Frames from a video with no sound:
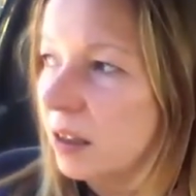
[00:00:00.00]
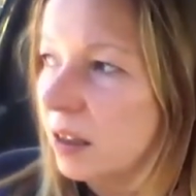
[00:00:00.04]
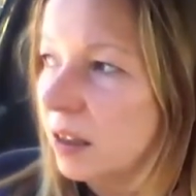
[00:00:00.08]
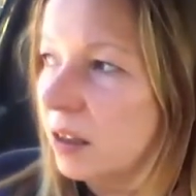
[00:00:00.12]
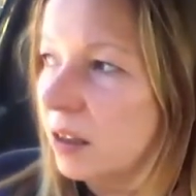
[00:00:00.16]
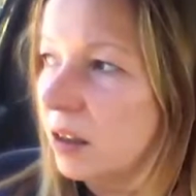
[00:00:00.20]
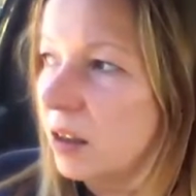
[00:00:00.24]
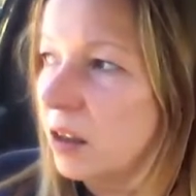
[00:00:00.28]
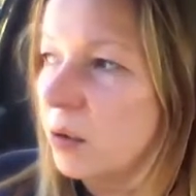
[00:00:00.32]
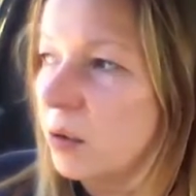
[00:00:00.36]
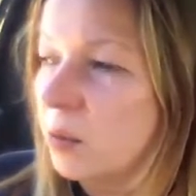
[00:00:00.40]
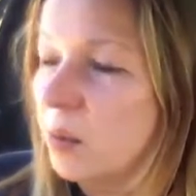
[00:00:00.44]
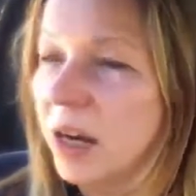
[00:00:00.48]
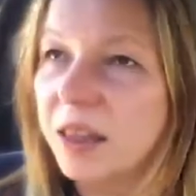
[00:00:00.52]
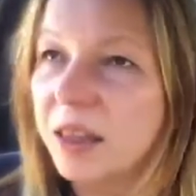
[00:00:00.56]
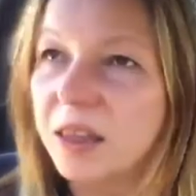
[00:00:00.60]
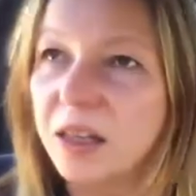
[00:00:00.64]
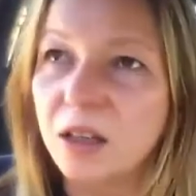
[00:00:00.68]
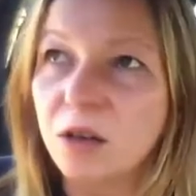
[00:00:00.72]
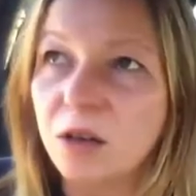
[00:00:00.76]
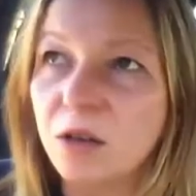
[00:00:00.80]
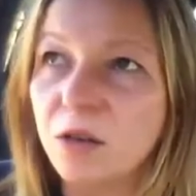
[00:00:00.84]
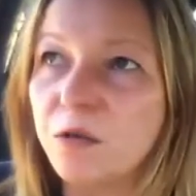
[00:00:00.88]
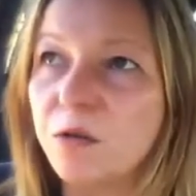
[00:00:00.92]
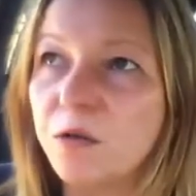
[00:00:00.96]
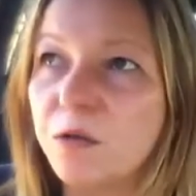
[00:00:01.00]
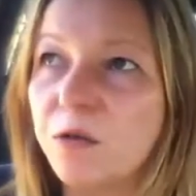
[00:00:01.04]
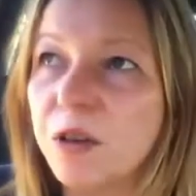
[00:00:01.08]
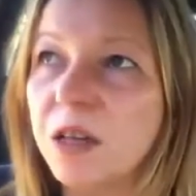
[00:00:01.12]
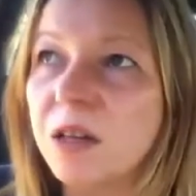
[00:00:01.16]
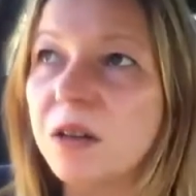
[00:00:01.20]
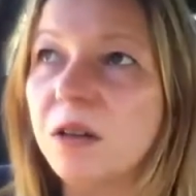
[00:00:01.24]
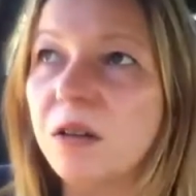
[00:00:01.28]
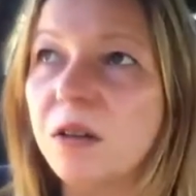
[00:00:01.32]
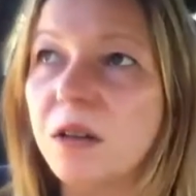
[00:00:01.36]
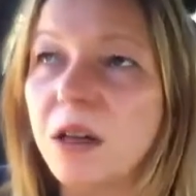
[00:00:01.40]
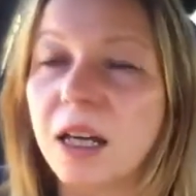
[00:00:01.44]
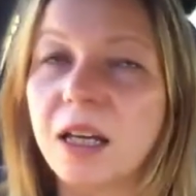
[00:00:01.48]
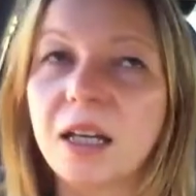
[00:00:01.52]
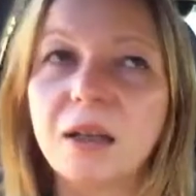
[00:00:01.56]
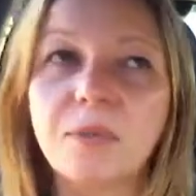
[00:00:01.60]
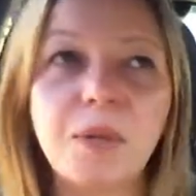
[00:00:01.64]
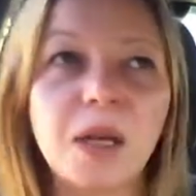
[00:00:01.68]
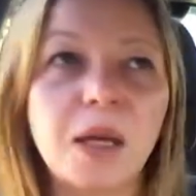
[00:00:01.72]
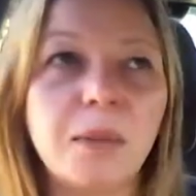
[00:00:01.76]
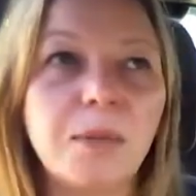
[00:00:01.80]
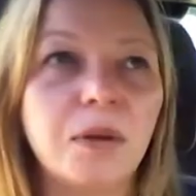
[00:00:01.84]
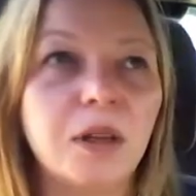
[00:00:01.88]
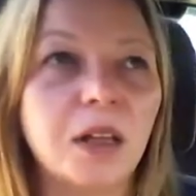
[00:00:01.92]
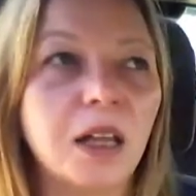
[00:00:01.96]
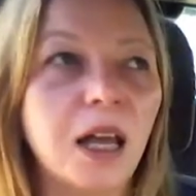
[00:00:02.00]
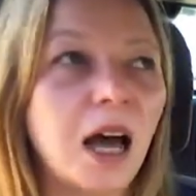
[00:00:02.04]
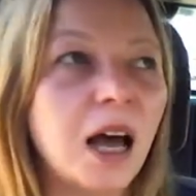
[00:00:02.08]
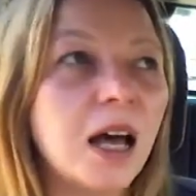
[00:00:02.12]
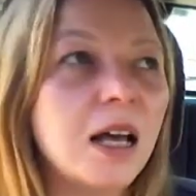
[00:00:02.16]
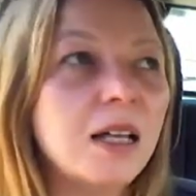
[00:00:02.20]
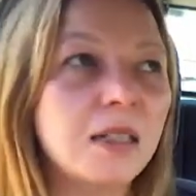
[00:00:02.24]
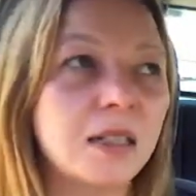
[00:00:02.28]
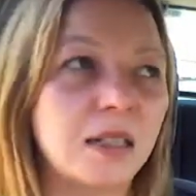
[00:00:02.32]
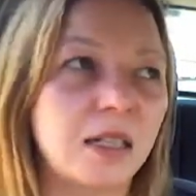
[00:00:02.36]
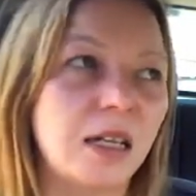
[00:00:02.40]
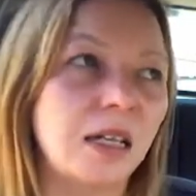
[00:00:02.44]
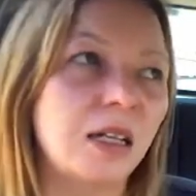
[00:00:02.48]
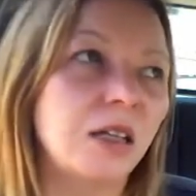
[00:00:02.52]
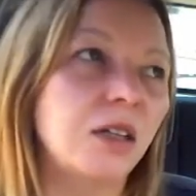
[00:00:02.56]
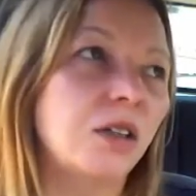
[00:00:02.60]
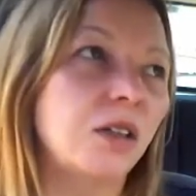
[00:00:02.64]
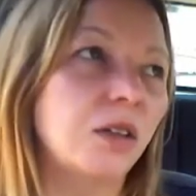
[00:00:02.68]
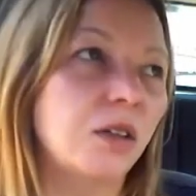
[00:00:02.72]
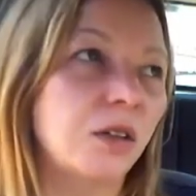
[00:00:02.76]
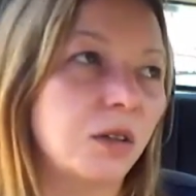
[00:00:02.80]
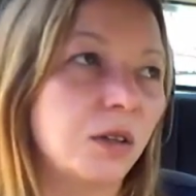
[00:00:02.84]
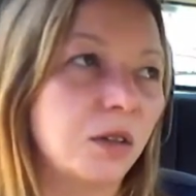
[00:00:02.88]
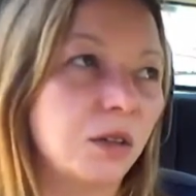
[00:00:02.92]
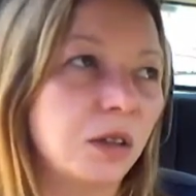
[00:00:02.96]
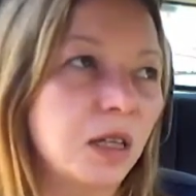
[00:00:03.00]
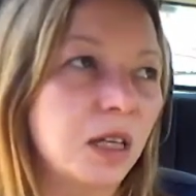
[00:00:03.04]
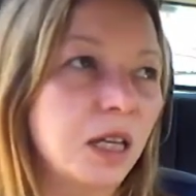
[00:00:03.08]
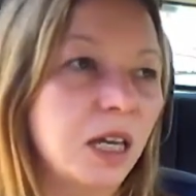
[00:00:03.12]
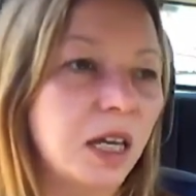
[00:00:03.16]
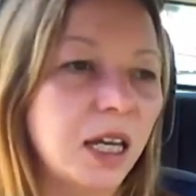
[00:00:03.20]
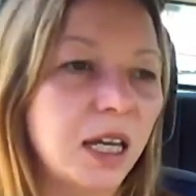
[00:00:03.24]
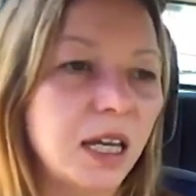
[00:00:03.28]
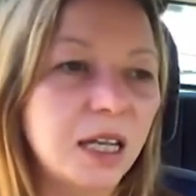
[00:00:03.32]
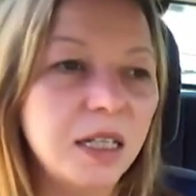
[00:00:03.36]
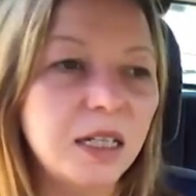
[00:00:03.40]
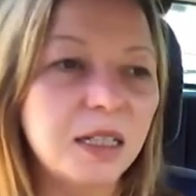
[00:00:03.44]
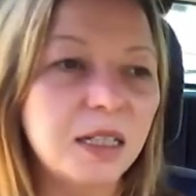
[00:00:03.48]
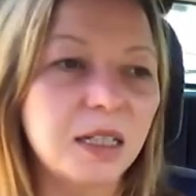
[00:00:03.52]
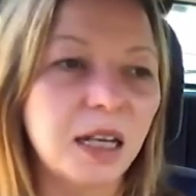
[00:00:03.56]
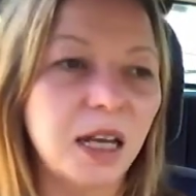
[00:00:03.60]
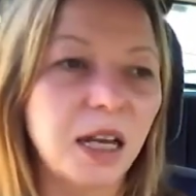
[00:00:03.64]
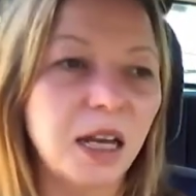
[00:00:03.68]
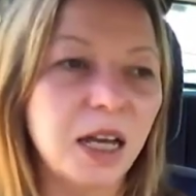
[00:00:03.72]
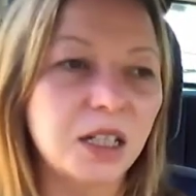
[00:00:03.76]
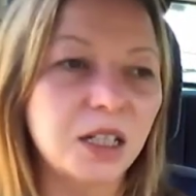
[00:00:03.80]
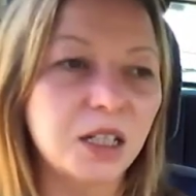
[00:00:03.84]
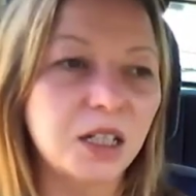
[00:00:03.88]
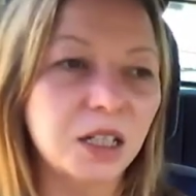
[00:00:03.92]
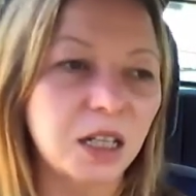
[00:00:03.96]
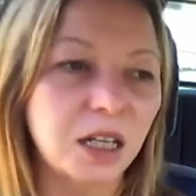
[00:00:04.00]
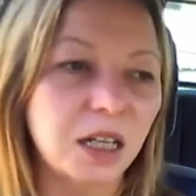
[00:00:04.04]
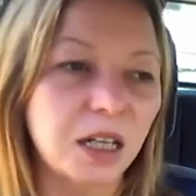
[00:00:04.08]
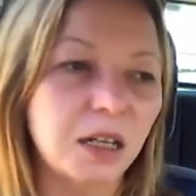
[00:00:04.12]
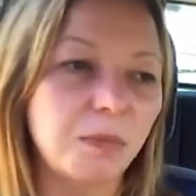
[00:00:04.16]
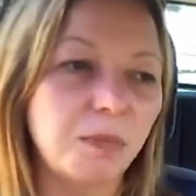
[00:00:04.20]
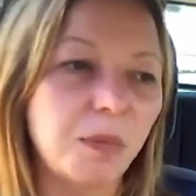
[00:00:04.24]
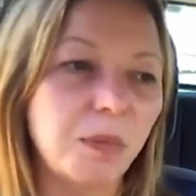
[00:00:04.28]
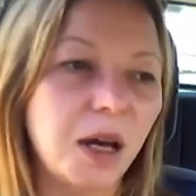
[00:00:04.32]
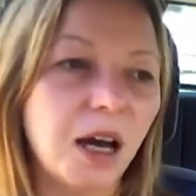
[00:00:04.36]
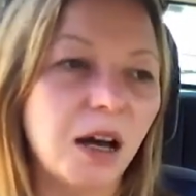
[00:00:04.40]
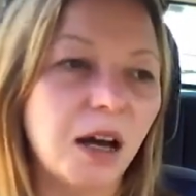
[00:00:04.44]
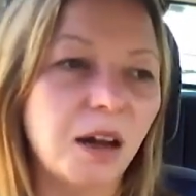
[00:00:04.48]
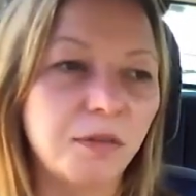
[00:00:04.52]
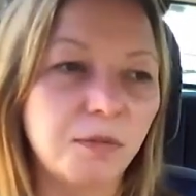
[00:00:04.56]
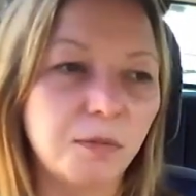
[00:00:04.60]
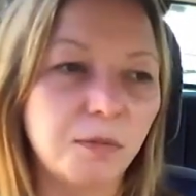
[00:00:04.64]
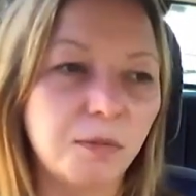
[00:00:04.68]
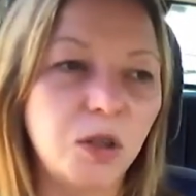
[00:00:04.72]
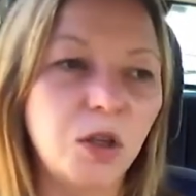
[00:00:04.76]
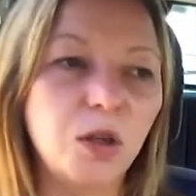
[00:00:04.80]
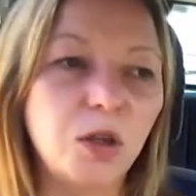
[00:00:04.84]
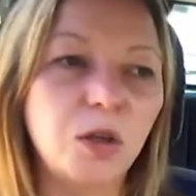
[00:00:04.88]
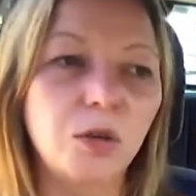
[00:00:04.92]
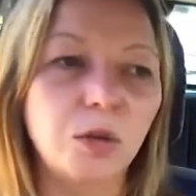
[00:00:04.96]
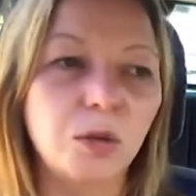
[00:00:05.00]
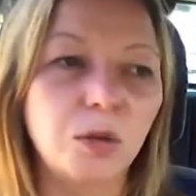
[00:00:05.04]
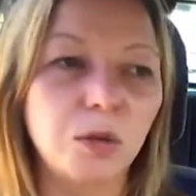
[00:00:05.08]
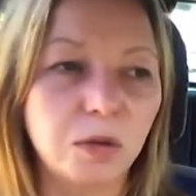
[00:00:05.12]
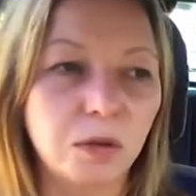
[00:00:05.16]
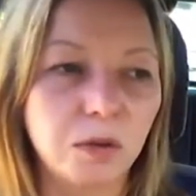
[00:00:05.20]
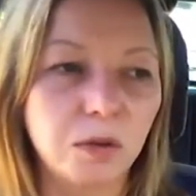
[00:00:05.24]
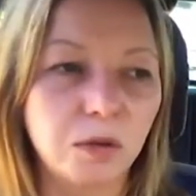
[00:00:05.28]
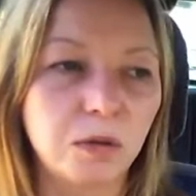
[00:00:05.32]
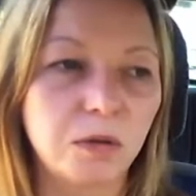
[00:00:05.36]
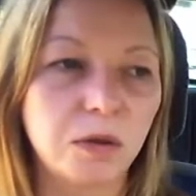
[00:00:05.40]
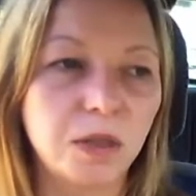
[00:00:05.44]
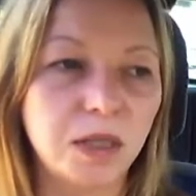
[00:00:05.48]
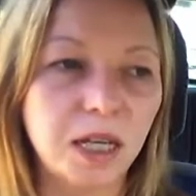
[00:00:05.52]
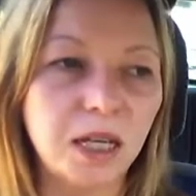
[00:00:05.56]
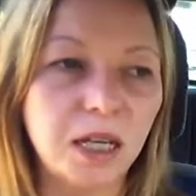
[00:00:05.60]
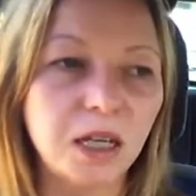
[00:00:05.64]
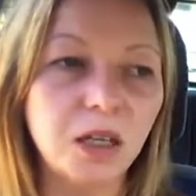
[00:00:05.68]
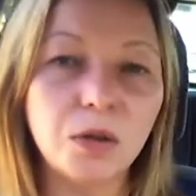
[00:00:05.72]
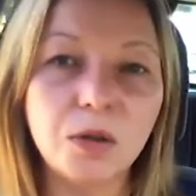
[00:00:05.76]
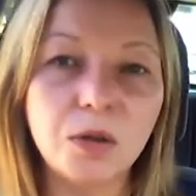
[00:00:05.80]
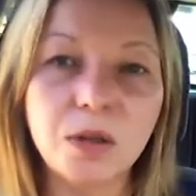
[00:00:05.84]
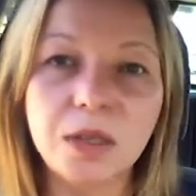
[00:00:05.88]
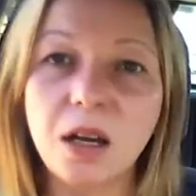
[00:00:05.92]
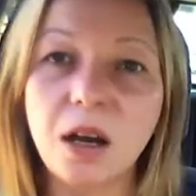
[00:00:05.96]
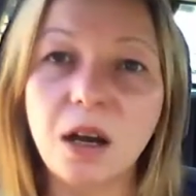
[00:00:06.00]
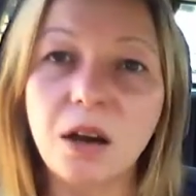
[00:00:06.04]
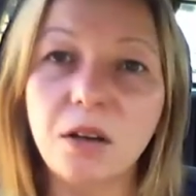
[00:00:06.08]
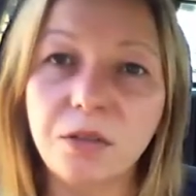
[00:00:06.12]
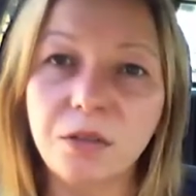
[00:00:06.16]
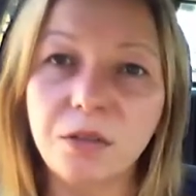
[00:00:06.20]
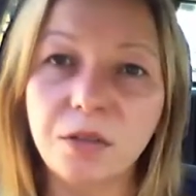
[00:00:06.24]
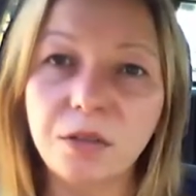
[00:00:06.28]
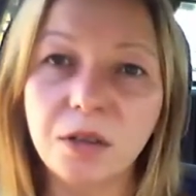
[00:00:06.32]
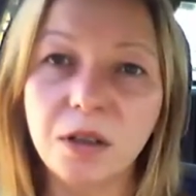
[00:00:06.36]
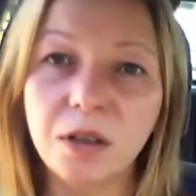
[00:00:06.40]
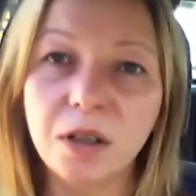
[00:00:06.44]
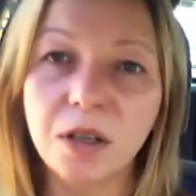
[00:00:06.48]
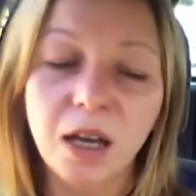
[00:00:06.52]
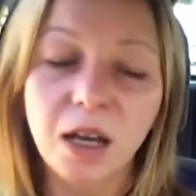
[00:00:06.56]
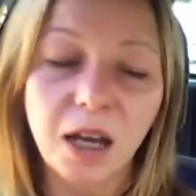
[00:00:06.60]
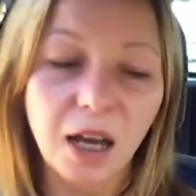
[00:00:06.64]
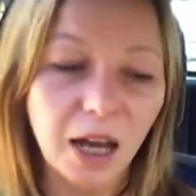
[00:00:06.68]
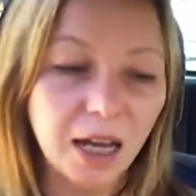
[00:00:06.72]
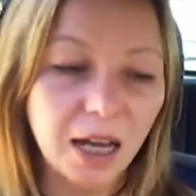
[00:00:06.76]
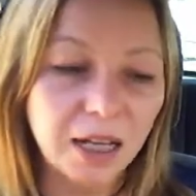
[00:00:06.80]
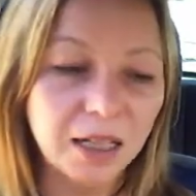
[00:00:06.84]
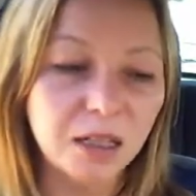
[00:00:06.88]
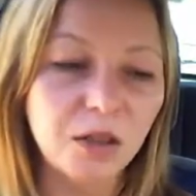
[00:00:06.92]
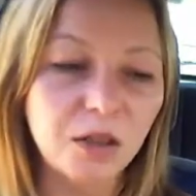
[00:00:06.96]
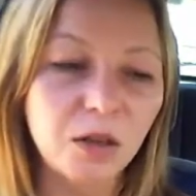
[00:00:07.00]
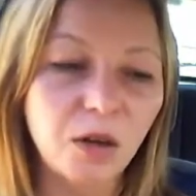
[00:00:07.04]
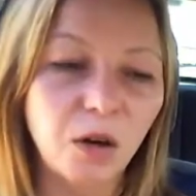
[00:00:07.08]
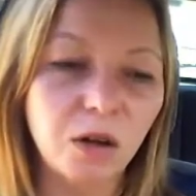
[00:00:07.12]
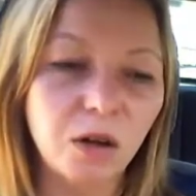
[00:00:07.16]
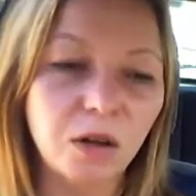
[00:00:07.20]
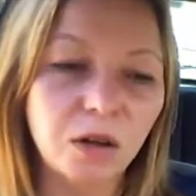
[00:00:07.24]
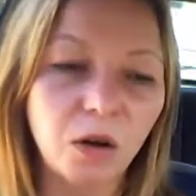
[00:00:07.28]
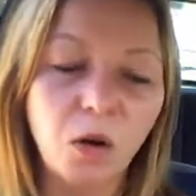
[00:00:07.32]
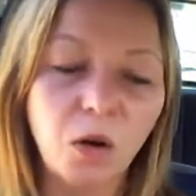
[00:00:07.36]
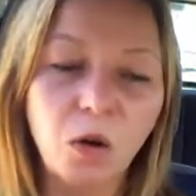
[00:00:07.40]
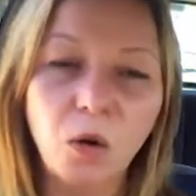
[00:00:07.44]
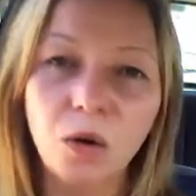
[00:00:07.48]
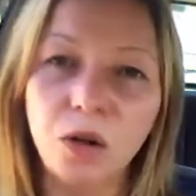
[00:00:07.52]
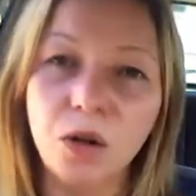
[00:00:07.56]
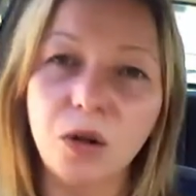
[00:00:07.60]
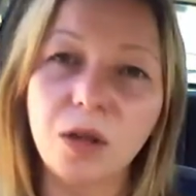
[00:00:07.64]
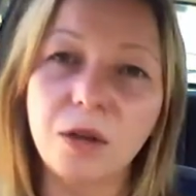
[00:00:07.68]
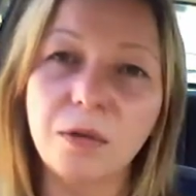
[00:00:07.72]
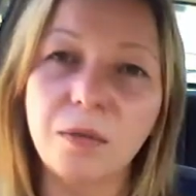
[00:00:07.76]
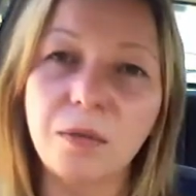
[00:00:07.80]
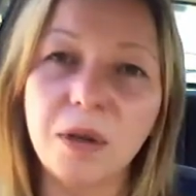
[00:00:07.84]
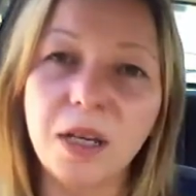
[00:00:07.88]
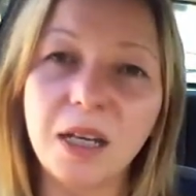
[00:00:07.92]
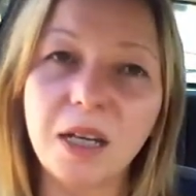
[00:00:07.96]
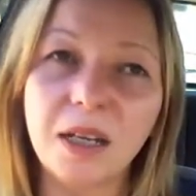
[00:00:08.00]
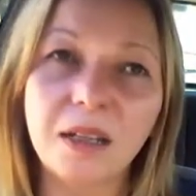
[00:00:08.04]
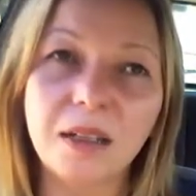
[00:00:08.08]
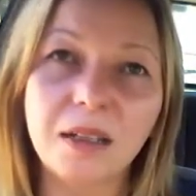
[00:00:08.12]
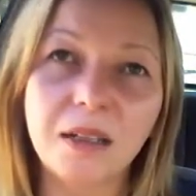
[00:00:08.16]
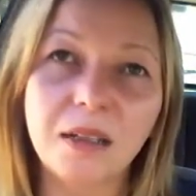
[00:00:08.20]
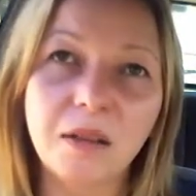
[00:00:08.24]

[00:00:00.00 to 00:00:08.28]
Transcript: you know, the way that you feel like people are seeing you is actually part of you seeing yourself as not all you can be.